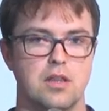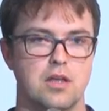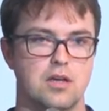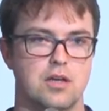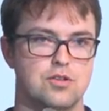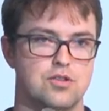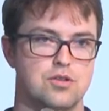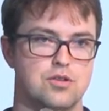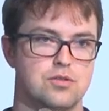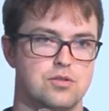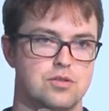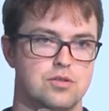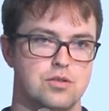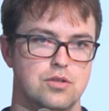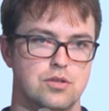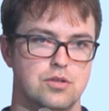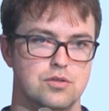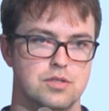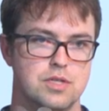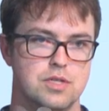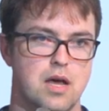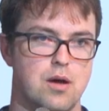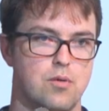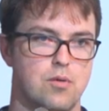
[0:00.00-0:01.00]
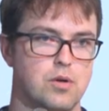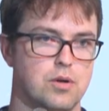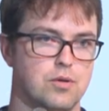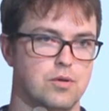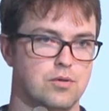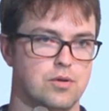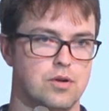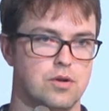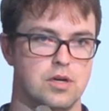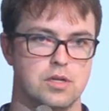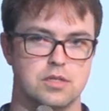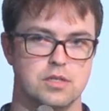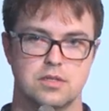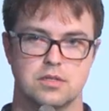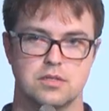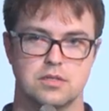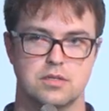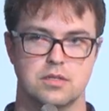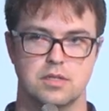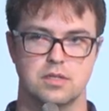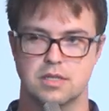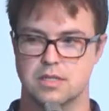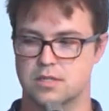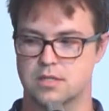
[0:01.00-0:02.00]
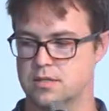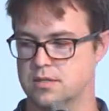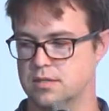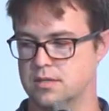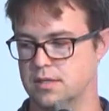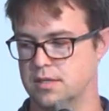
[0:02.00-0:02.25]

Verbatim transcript: they choose to use that one or not. It's, it's